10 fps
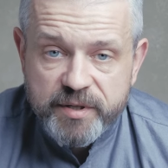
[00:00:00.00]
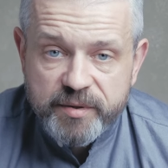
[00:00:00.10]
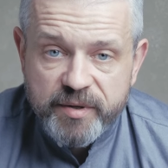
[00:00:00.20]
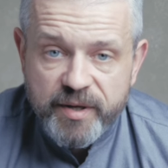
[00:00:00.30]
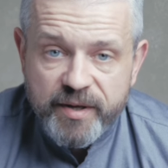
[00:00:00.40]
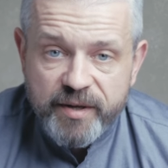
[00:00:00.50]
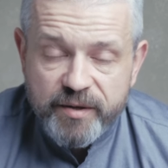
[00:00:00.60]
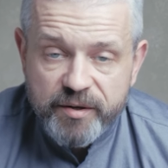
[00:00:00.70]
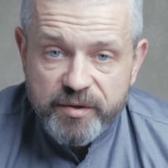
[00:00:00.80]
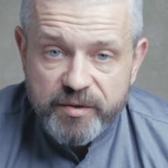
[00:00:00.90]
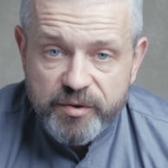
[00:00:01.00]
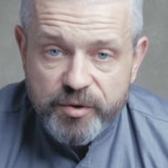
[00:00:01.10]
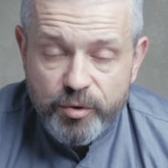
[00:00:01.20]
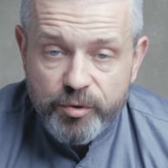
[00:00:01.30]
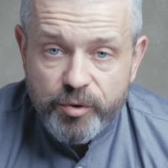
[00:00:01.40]
and
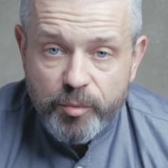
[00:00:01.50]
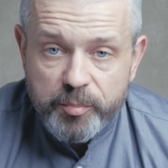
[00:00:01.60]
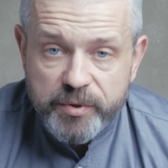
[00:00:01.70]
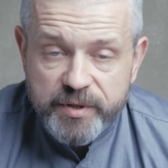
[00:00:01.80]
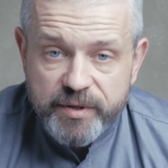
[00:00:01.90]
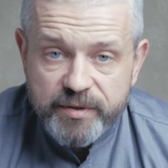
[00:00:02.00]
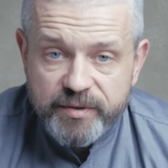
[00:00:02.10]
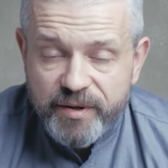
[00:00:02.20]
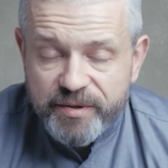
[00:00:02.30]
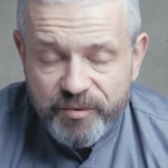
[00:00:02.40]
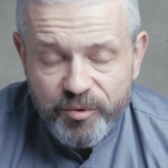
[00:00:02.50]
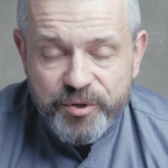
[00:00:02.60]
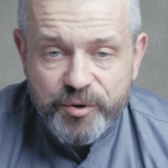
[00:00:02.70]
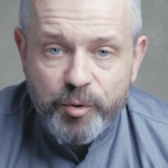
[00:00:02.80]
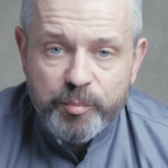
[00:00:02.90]
your company and
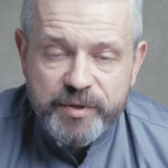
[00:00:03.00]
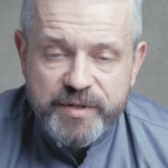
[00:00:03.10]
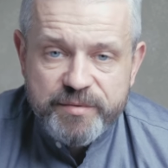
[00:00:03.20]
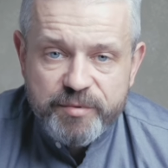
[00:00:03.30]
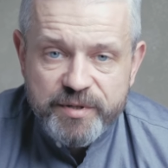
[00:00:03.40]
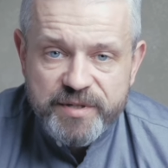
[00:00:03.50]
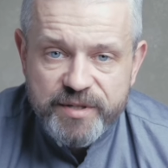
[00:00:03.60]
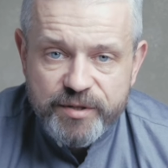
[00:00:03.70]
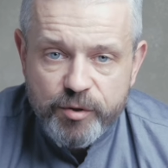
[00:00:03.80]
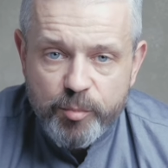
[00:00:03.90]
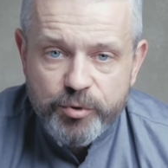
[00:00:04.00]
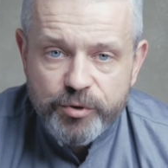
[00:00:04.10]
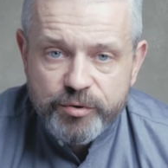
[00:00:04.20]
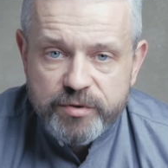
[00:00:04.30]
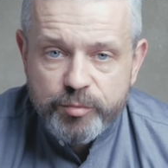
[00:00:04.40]
other companies will see your
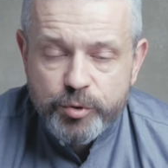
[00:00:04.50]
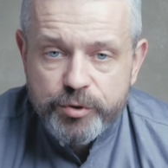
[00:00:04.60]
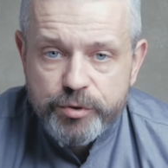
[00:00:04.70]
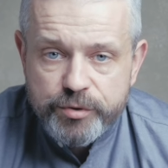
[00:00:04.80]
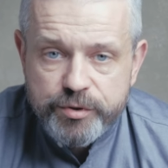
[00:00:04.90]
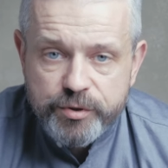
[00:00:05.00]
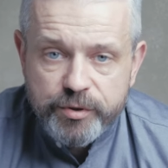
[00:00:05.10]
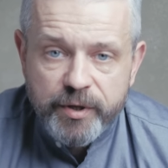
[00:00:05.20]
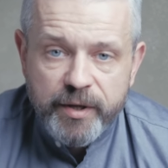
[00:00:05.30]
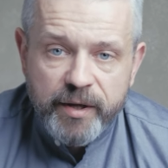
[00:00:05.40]
products, what you do.